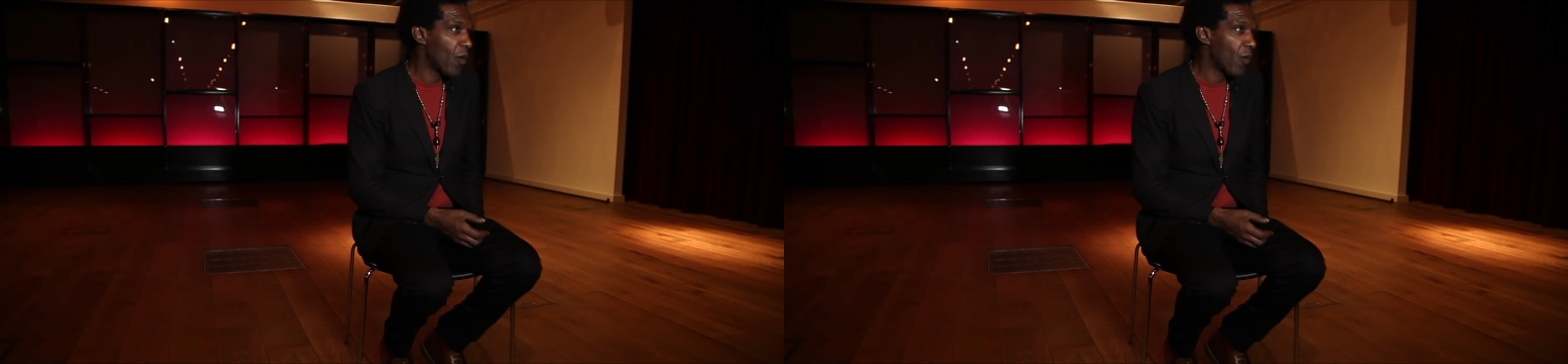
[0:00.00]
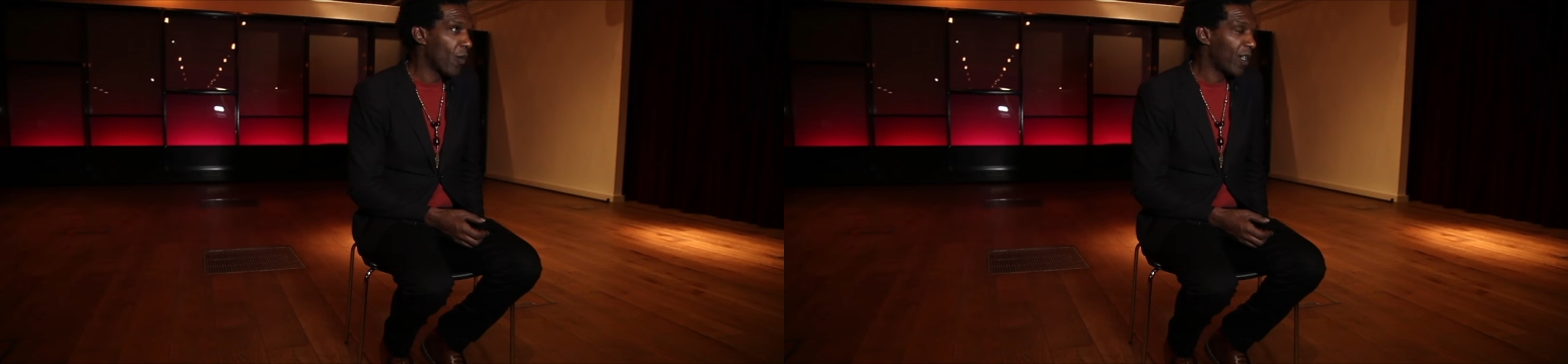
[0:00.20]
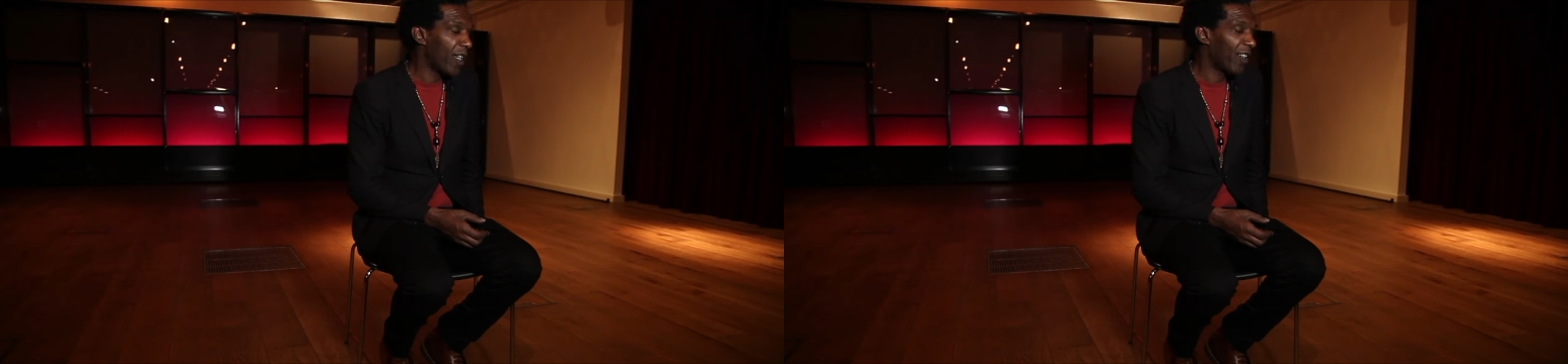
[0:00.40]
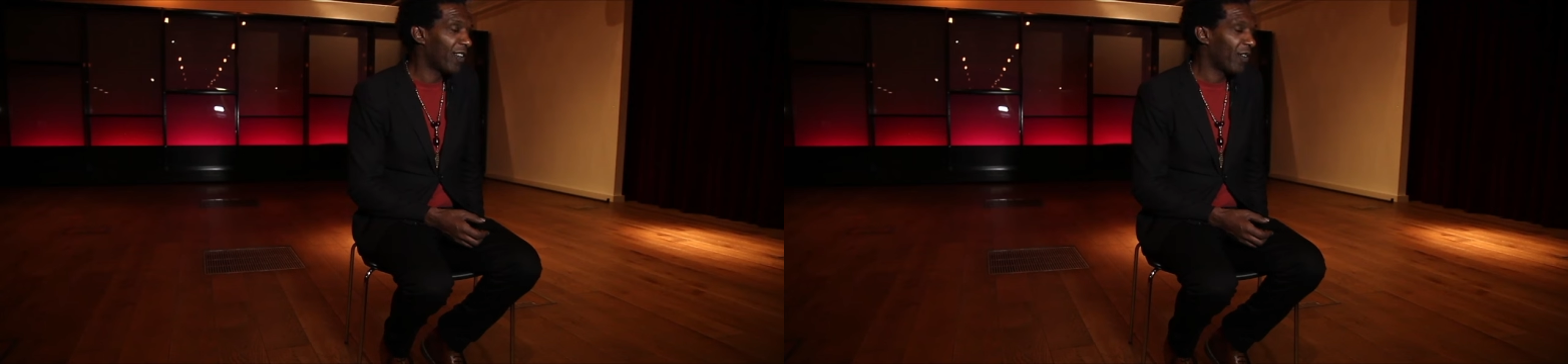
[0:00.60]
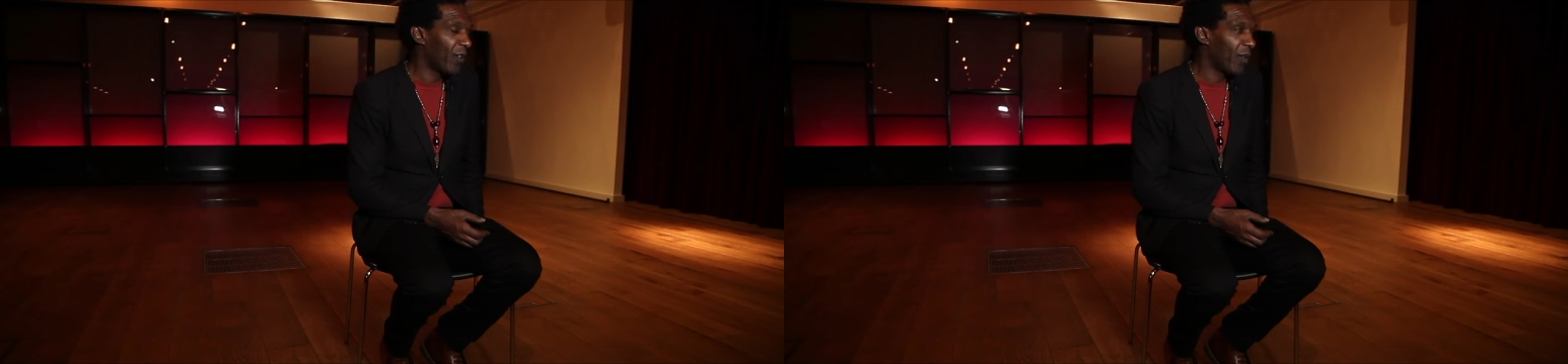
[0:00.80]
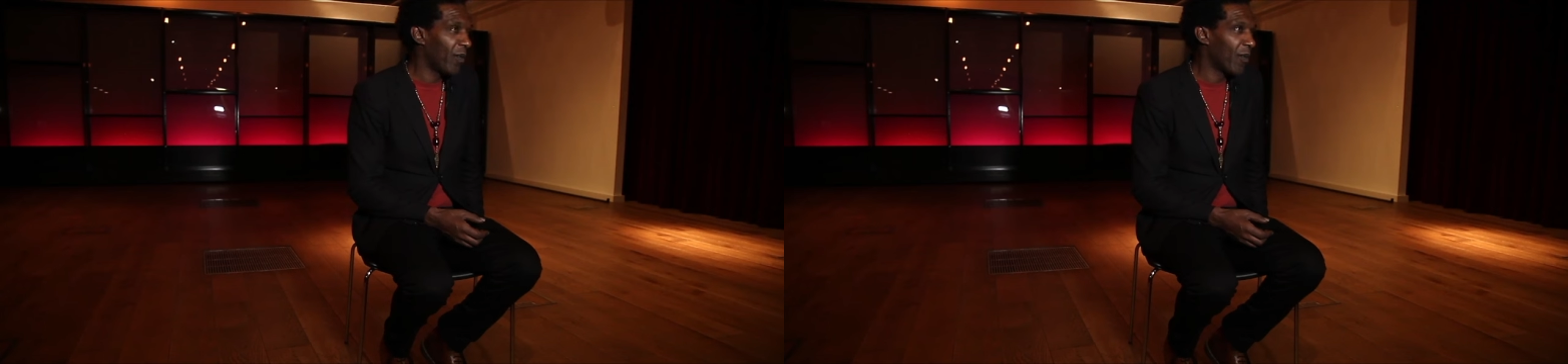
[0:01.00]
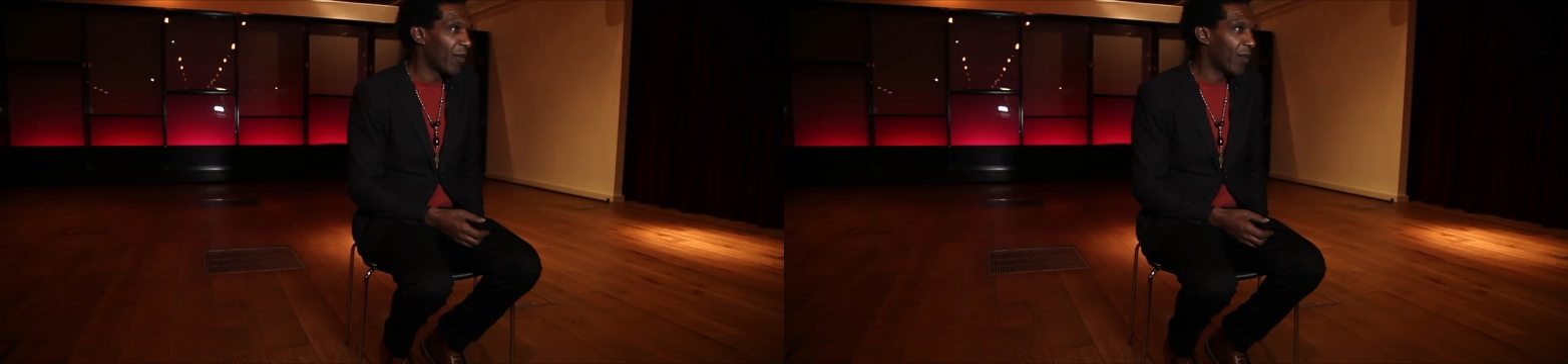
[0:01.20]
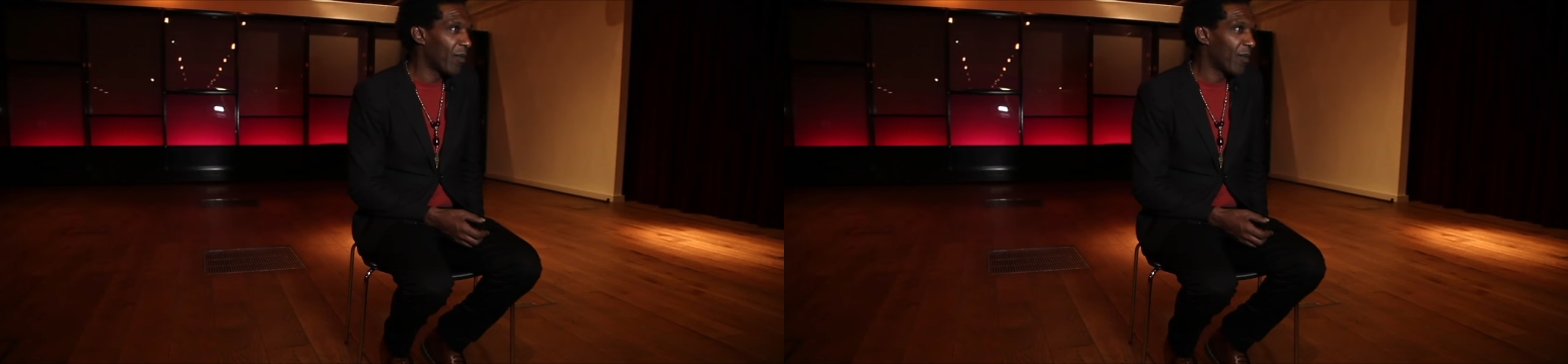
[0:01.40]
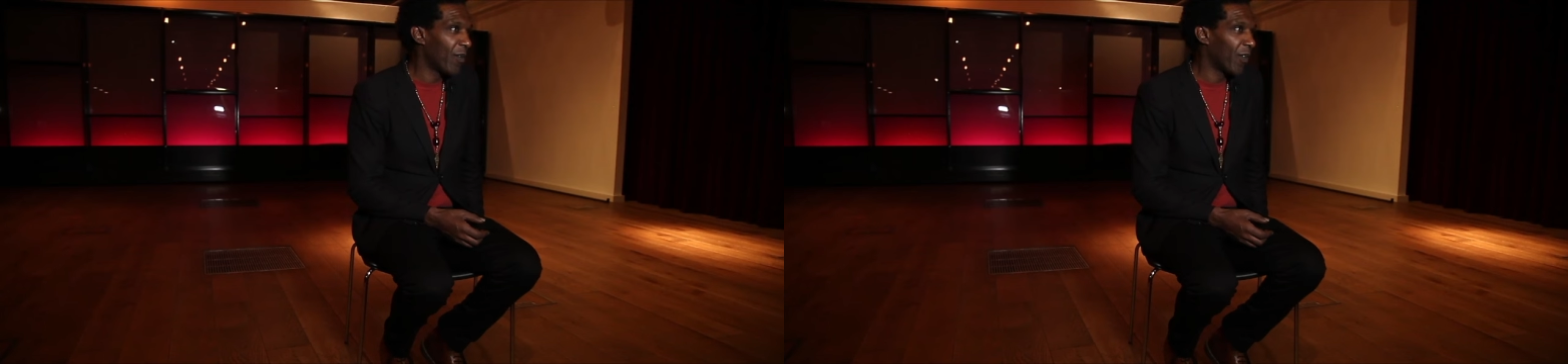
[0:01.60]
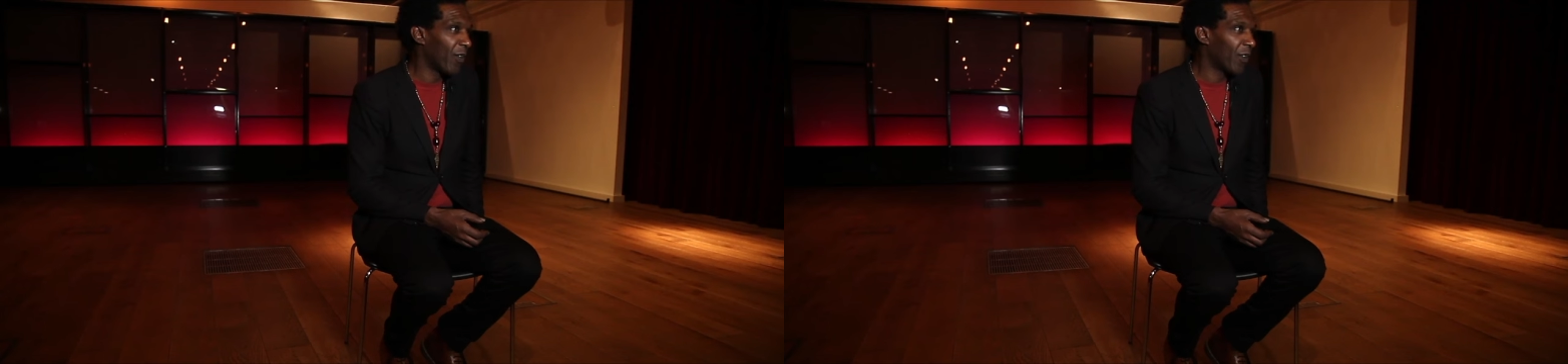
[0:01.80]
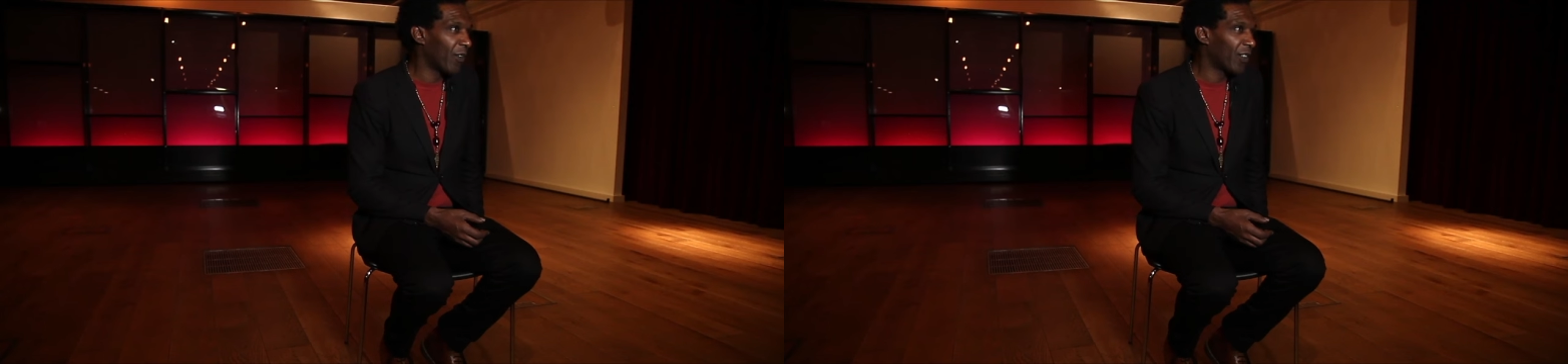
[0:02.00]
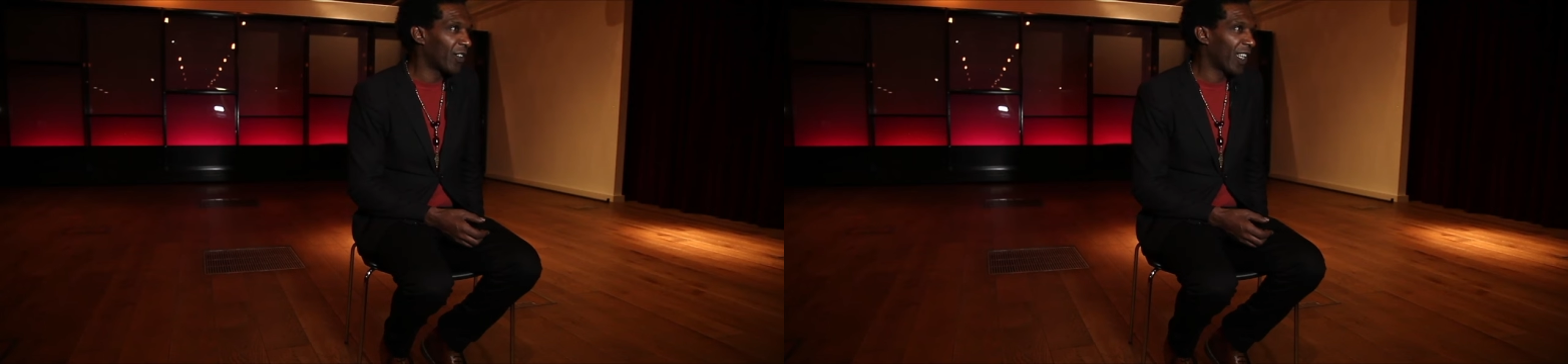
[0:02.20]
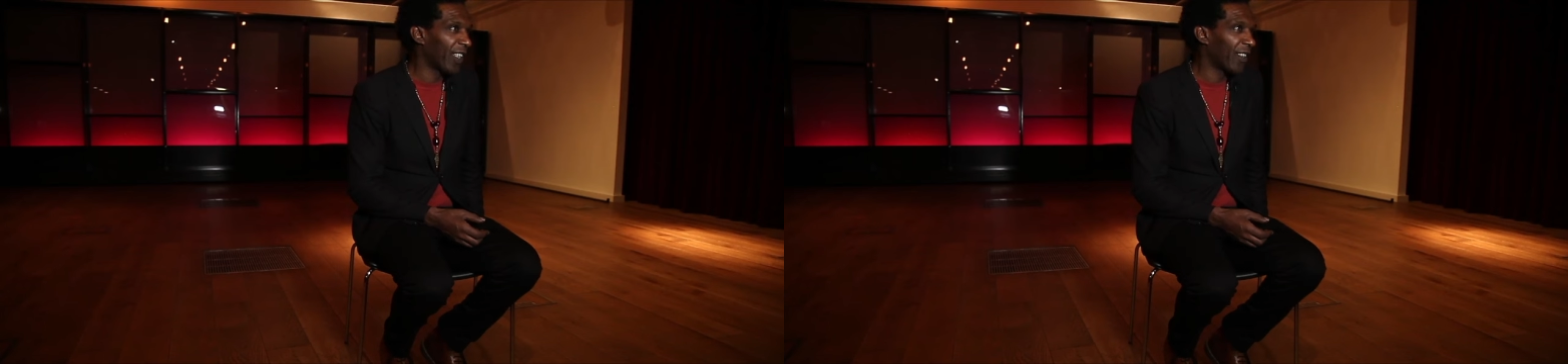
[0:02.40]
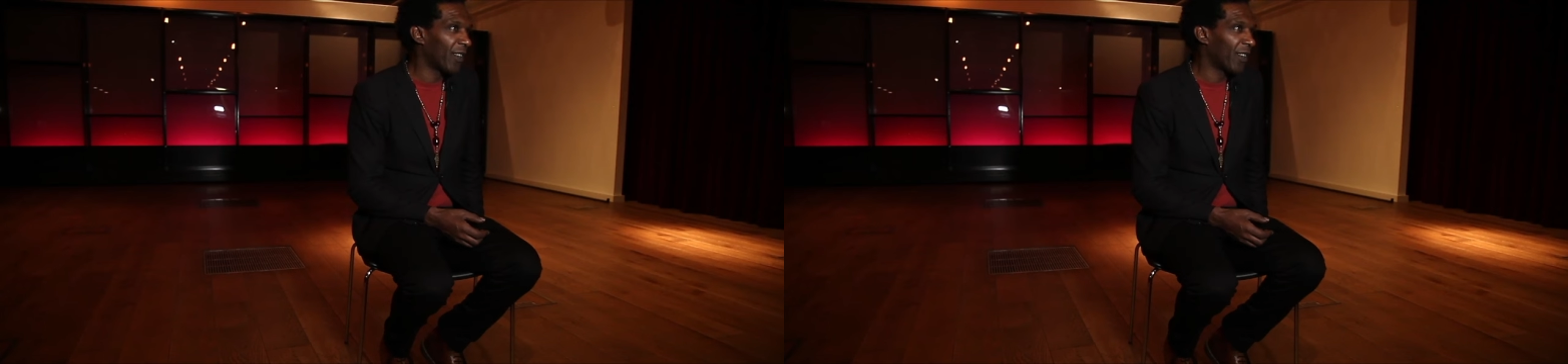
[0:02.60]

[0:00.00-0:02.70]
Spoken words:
we need to understand